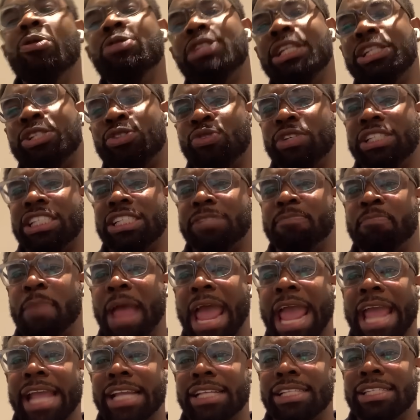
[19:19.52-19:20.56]

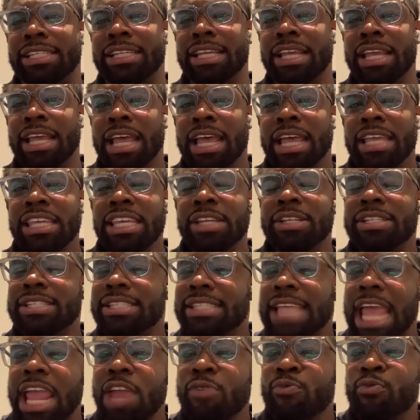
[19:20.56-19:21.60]
disrespect, you'd
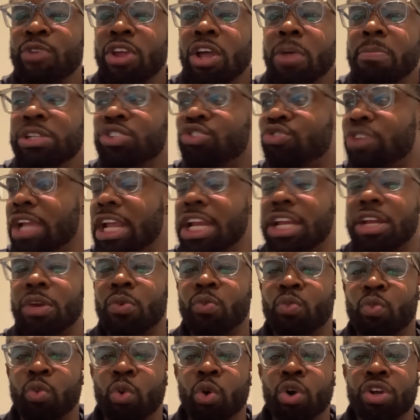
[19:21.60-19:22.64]
say Real Madrid
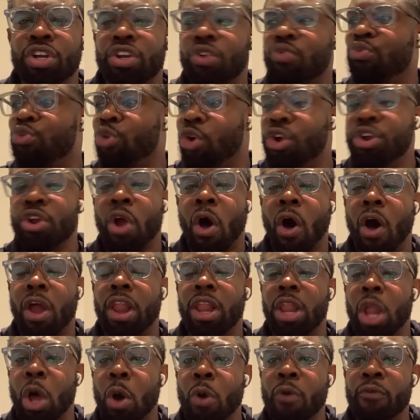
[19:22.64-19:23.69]
would run
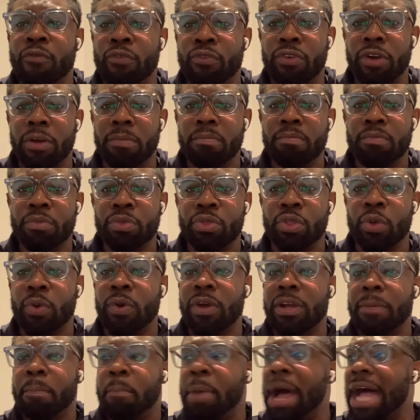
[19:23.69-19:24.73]
all over them. They
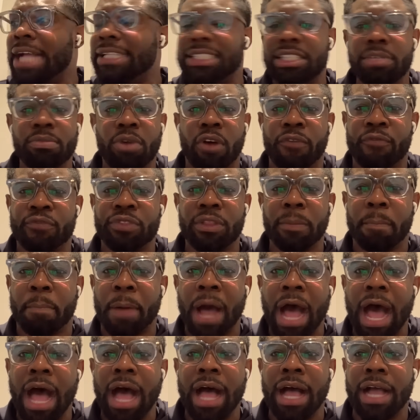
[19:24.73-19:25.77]
would pass them off the
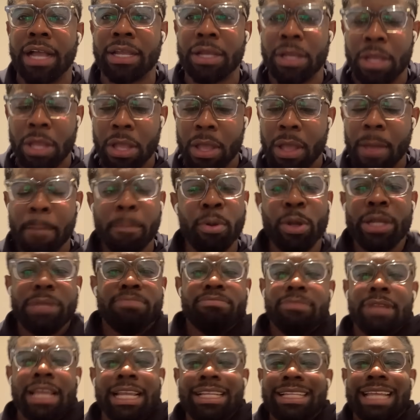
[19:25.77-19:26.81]
park. But
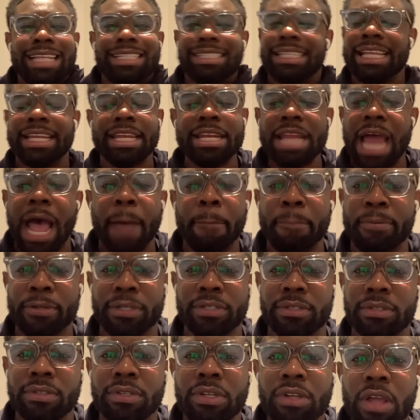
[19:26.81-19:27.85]
it didn't
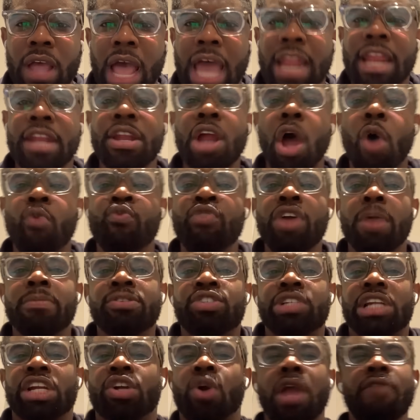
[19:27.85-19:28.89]
happen. And I know Real
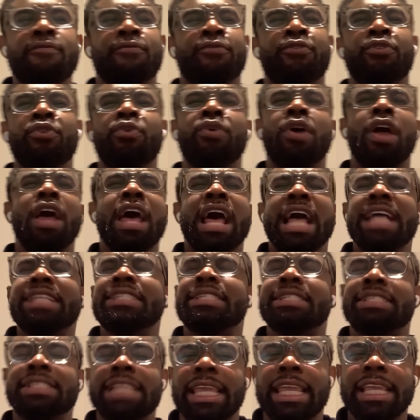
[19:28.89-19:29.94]
Madrid are going through a
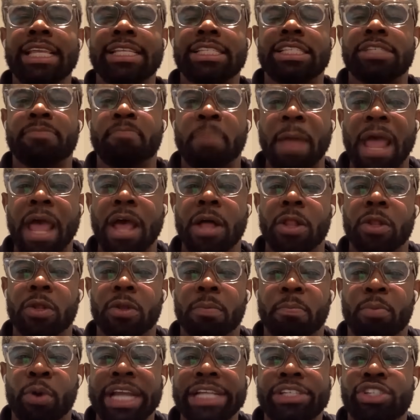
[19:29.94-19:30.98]
sticky spell,
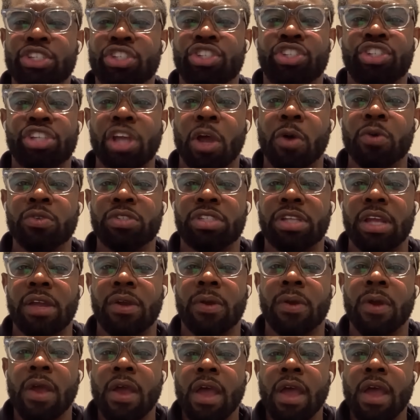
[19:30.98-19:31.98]
but it just shows you